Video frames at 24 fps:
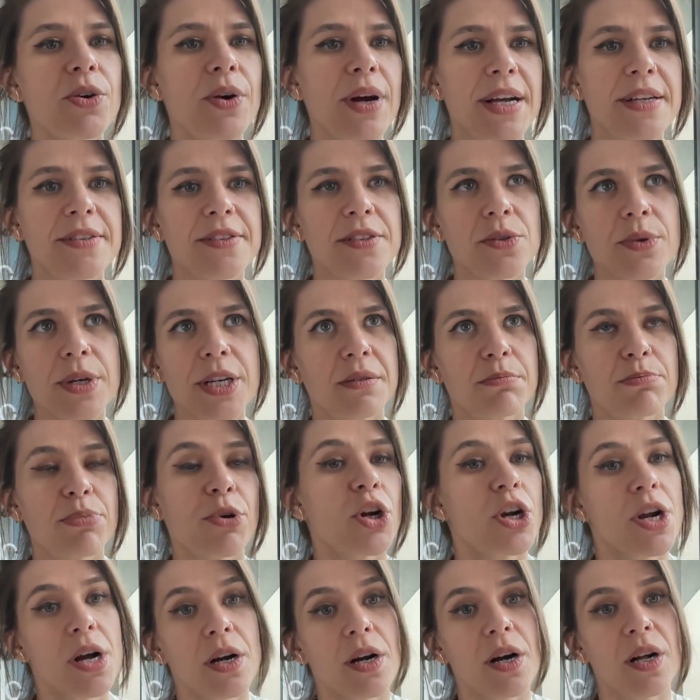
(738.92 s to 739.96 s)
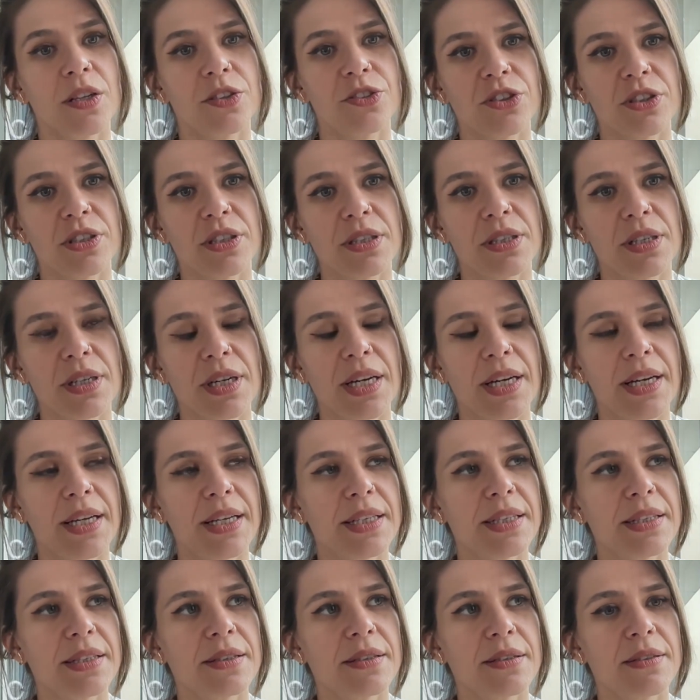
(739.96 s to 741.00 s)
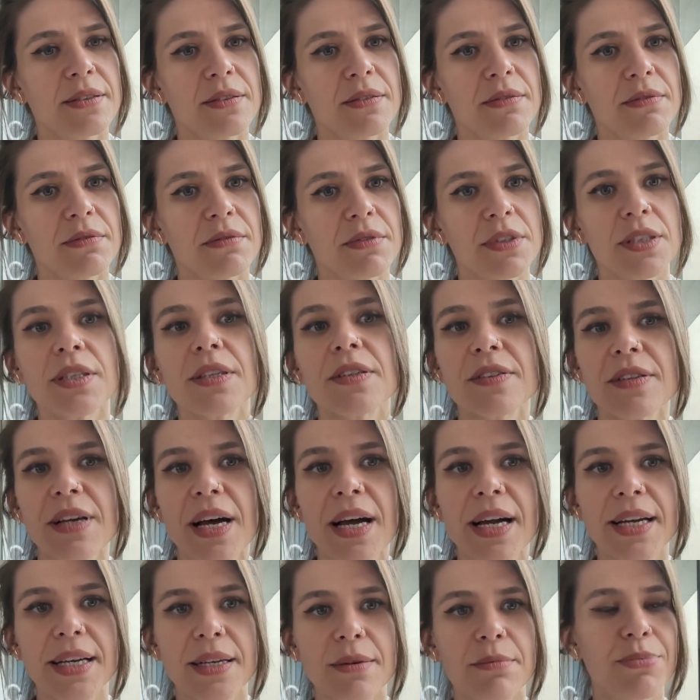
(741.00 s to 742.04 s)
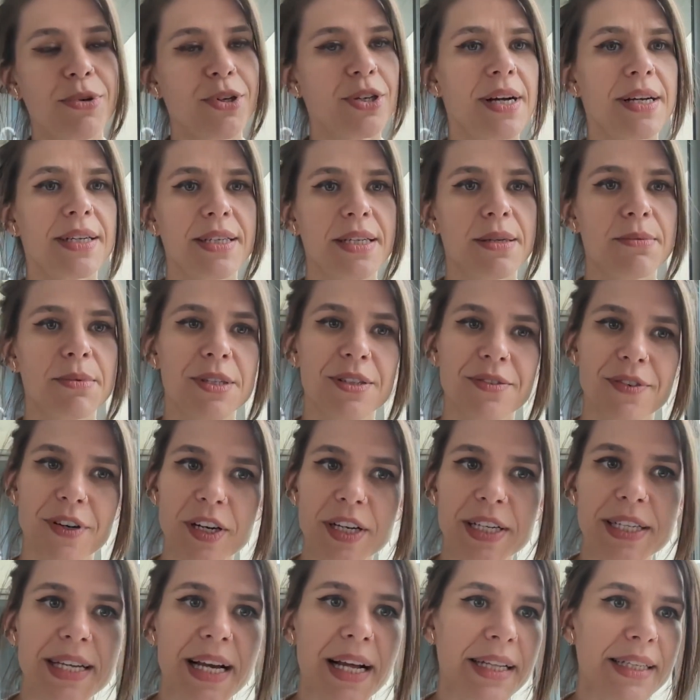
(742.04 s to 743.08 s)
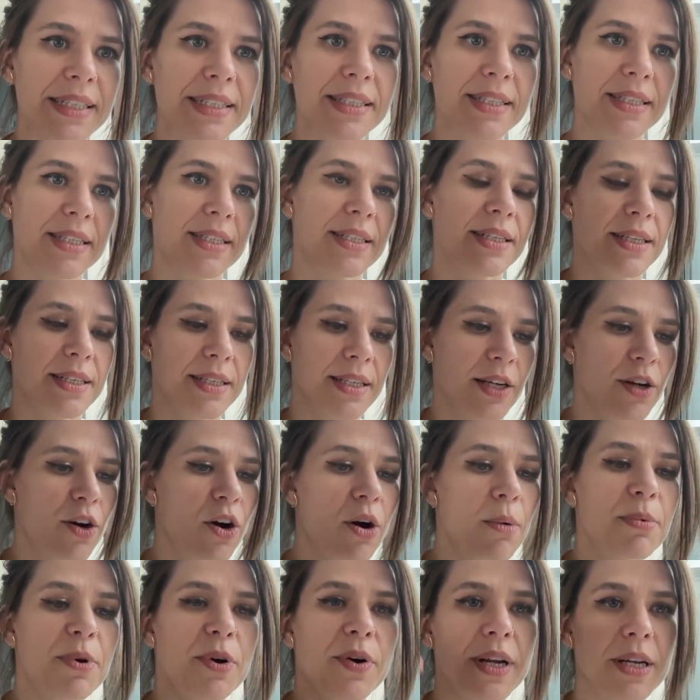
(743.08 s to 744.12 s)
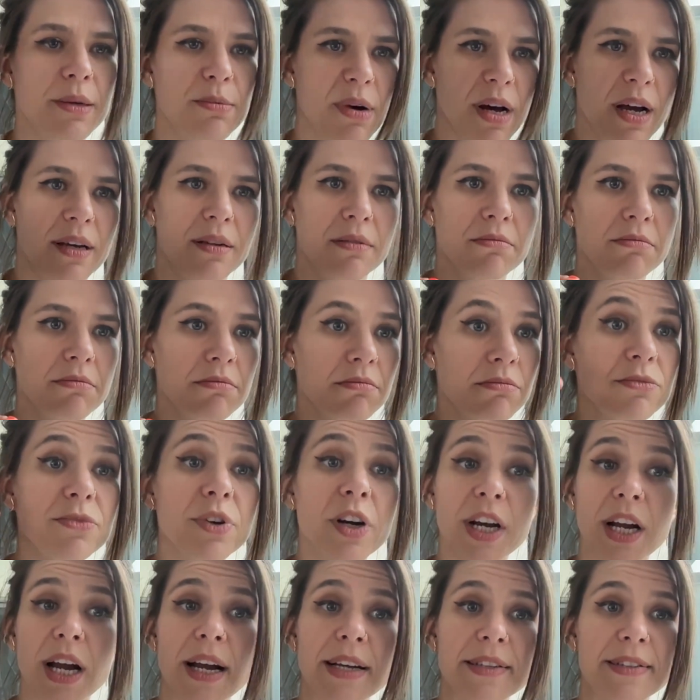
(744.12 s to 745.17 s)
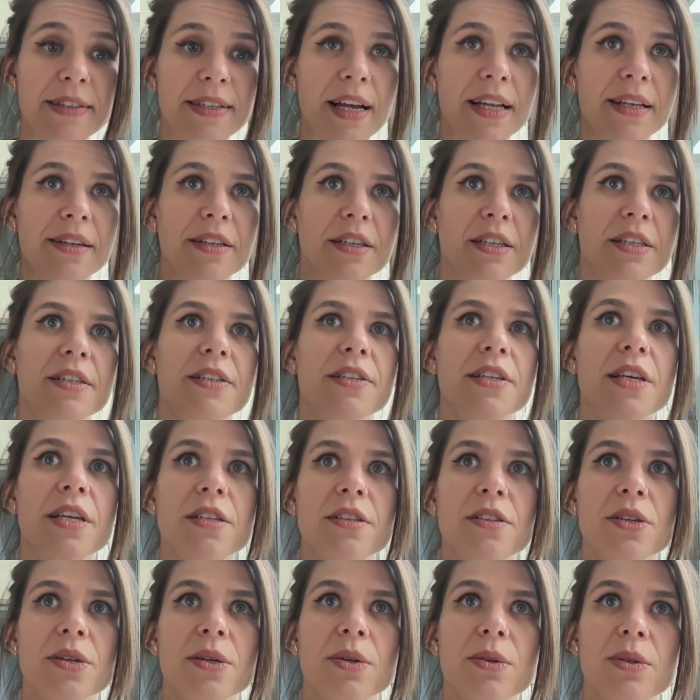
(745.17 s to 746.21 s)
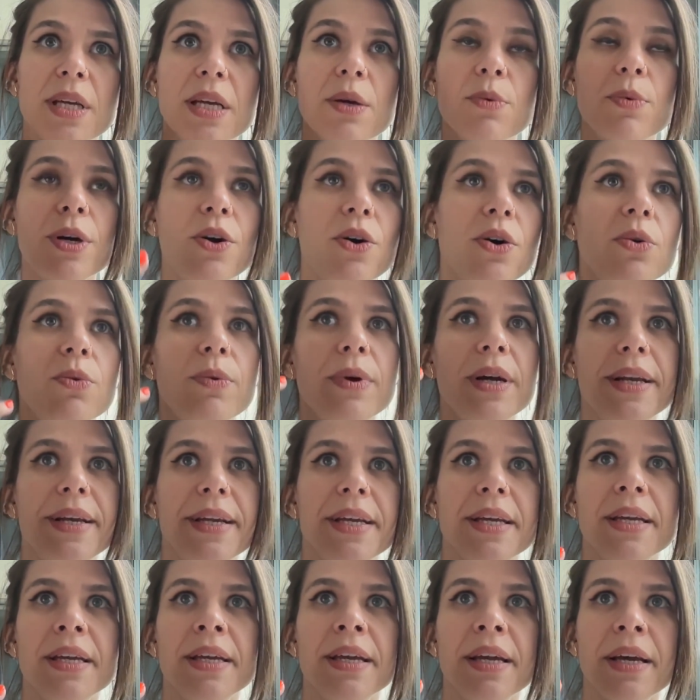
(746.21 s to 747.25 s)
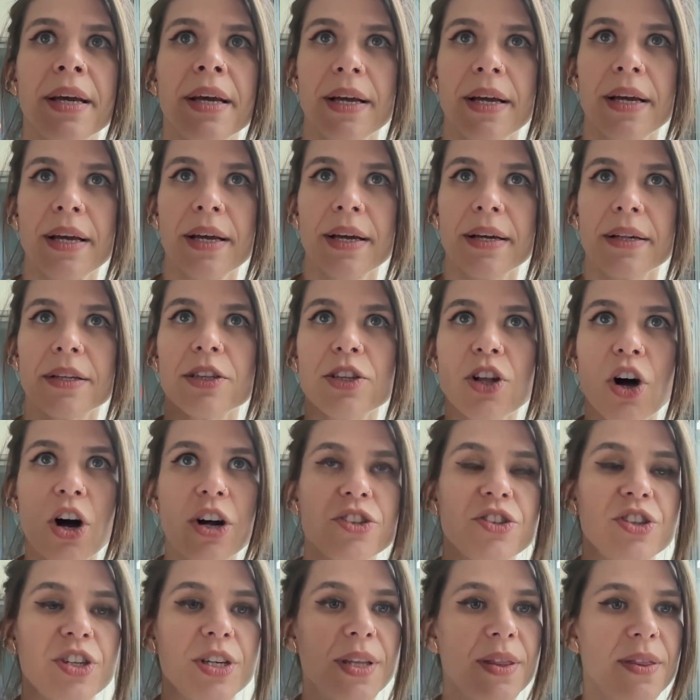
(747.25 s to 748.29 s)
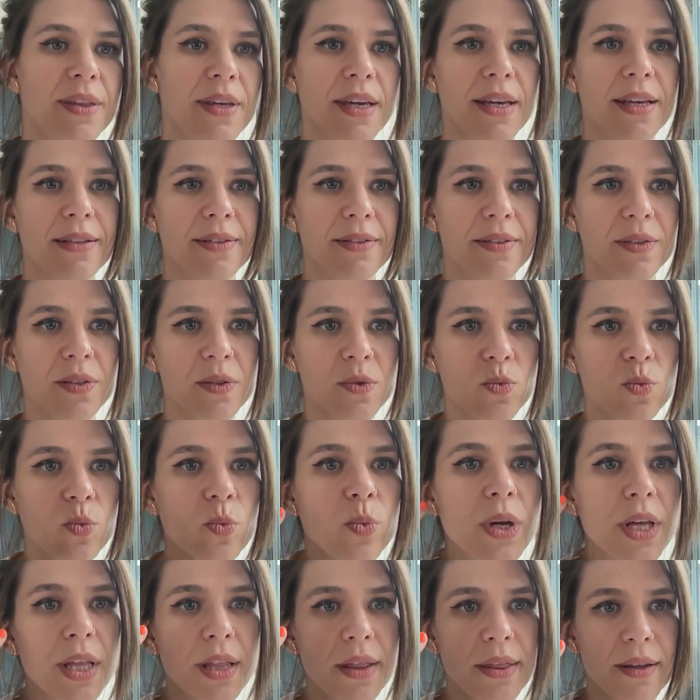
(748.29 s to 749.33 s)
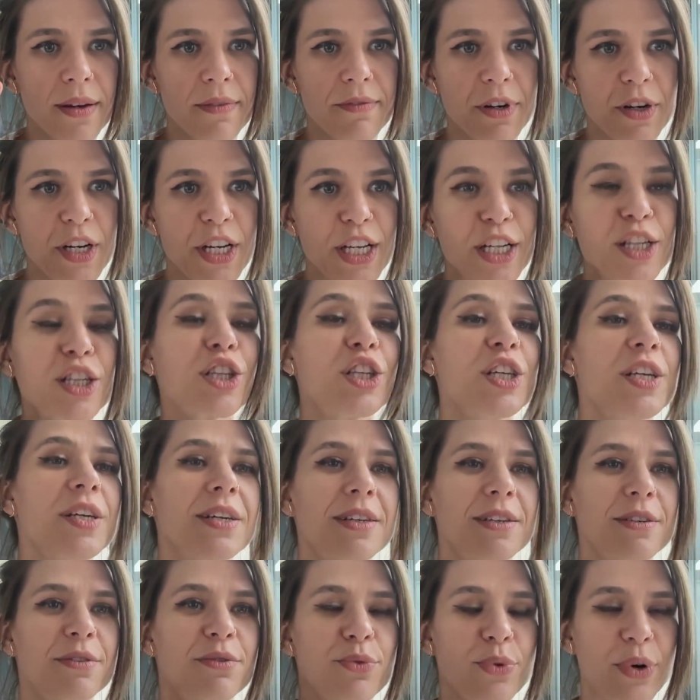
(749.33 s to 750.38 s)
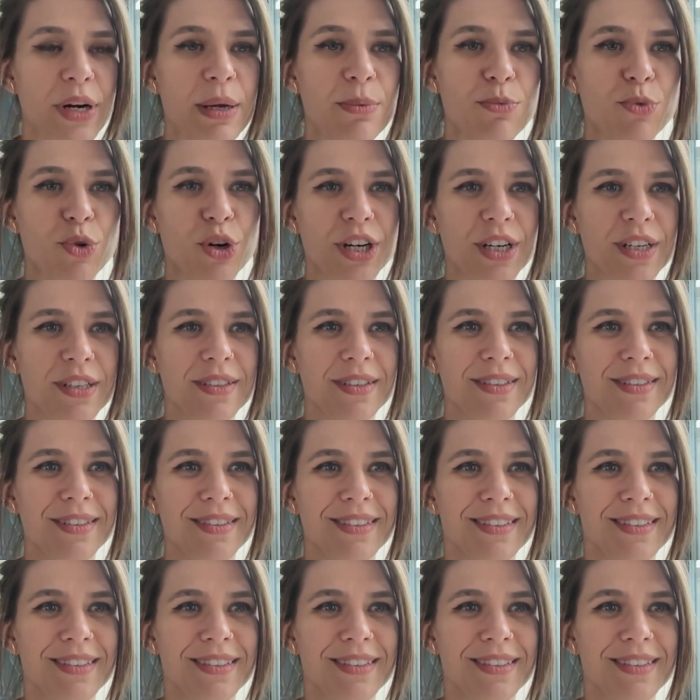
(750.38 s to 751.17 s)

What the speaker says: has a great product culture, and the design and product team is very talented, and they operate by very high standards. And so they were already launching things with a very clear framework.